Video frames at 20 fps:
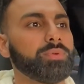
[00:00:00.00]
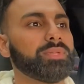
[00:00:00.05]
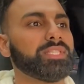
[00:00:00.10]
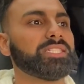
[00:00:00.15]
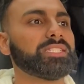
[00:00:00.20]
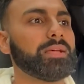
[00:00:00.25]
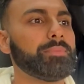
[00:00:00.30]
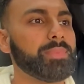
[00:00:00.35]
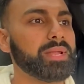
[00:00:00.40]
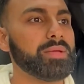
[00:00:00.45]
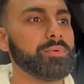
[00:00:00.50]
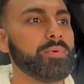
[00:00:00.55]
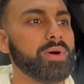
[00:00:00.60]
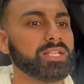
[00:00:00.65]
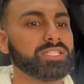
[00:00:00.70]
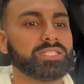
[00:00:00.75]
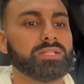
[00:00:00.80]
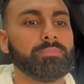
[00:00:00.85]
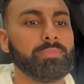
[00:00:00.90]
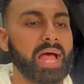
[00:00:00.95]
when somebody
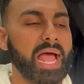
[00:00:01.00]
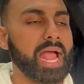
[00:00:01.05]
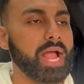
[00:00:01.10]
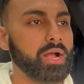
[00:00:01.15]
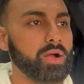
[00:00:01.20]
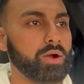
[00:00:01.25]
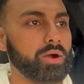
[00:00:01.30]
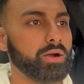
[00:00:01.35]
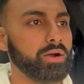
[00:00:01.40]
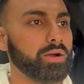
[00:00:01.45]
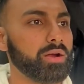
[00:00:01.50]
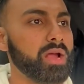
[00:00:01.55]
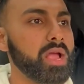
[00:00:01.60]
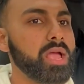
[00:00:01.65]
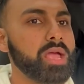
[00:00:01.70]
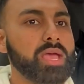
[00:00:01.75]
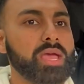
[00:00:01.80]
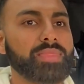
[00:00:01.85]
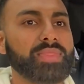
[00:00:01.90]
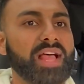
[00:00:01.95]
wants to buy a car
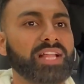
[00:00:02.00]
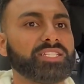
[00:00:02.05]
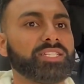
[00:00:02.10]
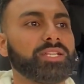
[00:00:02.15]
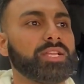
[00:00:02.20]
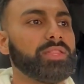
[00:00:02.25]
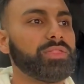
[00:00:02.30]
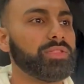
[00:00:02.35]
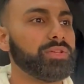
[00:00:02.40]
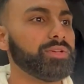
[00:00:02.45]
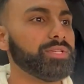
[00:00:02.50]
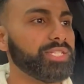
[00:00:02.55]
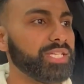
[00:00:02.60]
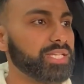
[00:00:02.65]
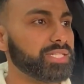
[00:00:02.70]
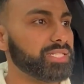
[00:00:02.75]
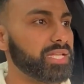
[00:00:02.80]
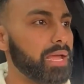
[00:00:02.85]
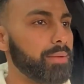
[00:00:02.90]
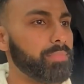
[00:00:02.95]
that's an
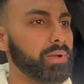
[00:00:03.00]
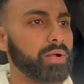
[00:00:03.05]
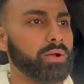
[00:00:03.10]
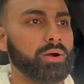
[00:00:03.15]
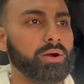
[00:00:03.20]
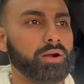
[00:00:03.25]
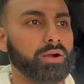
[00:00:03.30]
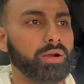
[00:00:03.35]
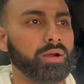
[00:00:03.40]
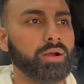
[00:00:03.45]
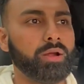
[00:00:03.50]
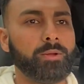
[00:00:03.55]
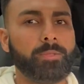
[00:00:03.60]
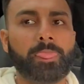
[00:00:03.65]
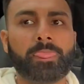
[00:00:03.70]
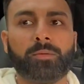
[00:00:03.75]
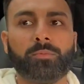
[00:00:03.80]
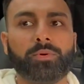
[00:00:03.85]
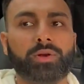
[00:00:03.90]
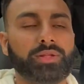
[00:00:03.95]
enthusiast type of car,
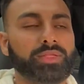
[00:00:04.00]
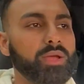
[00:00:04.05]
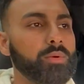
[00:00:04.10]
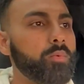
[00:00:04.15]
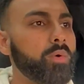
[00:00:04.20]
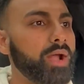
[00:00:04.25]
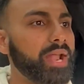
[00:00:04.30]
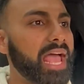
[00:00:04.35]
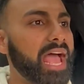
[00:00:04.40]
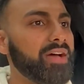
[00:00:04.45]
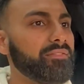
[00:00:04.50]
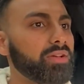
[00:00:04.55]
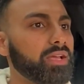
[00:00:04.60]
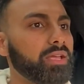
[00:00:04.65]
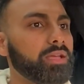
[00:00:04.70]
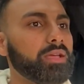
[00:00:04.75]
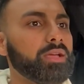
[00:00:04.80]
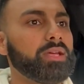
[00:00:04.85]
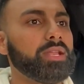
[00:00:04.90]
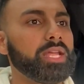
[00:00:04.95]
where they want to have a
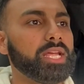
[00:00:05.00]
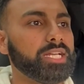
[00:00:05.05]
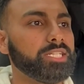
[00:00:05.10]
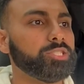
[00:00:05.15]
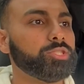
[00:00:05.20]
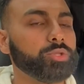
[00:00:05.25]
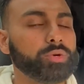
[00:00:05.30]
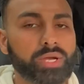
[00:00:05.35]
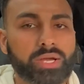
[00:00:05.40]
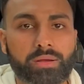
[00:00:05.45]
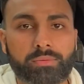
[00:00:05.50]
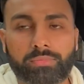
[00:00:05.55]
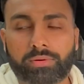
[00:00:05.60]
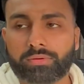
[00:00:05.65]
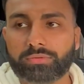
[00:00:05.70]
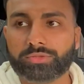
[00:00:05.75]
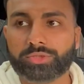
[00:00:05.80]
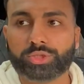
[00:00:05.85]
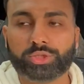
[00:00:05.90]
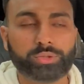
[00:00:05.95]
good,
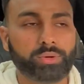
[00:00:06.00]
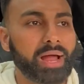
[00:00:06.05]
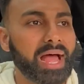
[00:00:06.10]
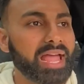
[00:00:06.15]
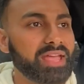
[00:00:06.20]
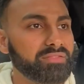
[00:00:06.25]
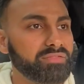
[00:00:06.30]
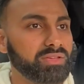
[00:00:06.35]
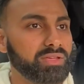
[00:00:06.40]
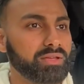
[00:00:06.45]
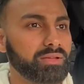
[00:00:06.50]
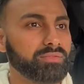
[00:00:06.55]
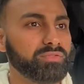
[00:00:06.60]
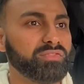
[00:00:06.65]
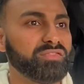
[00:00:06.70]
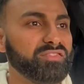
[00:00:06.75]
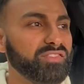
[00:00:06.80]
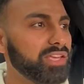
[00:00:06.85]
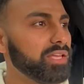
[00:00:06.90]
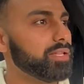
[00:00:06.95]
enjoyable driving
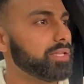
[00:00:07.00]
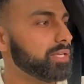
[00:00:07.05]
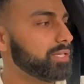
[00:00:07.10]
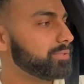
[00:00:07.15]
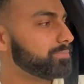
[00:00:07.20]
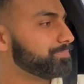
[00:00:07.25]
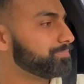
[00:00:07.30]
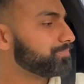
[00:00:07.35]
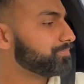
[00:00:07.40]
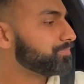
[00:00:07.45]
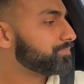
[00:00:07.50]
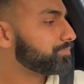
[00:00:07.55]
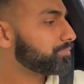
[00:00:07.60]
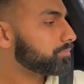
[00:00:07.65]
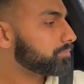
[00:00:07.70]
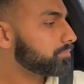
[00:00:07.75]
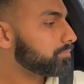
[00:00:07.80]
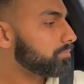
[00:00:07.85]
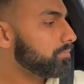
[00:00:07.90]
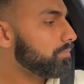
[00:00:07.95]
feeling.
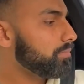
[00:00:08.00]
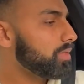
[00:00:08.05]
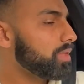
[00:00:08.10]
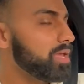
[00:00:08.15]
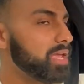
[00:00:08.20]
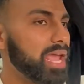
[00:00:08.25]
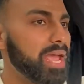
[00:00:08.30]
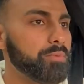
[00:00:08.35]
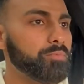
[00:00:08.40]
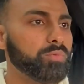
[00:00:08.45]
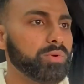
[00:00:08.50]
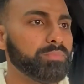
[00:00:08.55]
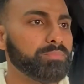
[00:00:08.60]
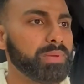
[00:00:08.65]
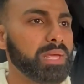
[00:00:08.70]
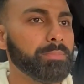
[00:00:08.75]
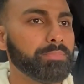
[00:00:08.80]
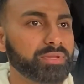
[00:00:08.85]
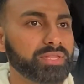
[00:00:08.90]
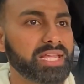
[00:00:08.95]
And when
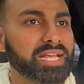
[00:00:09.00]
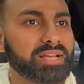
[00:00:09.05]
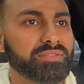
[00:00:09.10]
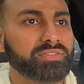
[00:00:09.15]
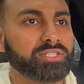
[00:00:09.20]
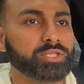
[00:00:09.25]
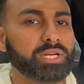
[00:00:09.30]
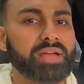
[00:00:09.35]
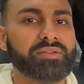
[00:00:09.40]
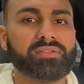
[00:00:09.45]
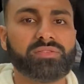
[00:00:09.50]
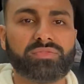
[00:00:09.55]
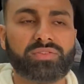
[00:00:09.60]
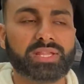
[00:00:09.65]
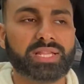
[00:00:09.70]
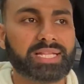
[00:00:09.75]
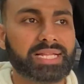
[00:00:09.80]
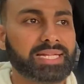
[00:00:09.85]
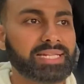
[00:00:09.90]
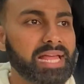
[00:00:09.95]
people think of a driving
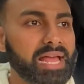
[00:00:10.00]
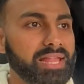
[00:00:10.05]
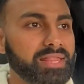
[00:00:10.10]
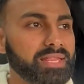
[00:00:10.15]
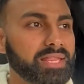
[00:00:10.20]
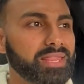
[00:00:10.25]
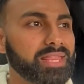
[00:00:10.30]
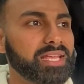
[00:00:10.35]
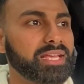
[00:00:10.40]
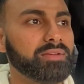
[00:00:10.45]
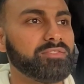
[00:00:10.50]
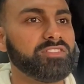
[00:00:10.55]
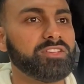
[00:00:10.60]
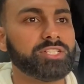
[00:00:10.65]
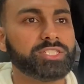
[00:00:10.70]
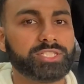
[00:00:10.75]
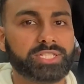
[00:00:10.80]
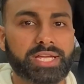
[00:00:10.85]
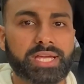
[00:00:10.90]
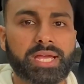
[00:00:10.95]
feeling like that, they think of
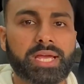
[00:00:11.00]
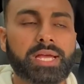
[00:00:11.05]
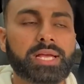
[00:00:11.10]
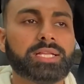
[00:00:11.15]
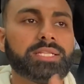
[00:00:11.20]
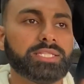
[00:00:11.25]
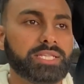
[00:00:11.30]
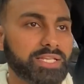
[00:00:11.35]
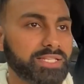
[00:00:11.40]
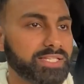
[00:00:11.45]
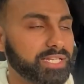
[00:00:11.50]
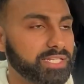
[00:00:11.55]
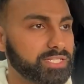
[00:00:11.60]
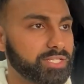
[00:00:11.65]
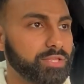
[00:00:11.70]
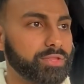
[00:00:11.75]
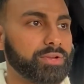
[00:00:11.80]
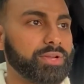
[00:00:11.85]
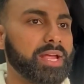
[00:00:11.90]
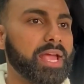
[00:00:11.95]
usually
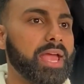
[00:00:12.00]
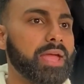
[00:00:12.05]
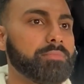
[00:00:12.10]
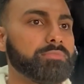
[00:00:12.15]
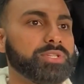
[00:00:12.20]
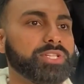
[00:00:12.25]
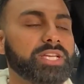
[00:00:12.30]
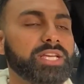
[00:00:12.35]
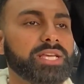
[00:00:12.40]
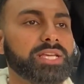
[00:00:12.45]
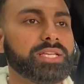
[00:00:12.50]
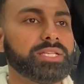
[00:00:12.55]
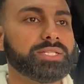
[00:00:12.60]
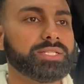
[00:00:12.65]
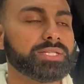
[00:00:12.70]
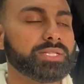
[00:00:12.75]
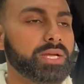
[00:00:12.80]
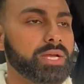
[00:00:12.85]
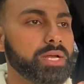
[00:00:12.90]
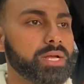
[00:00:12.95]
C63 AMGs,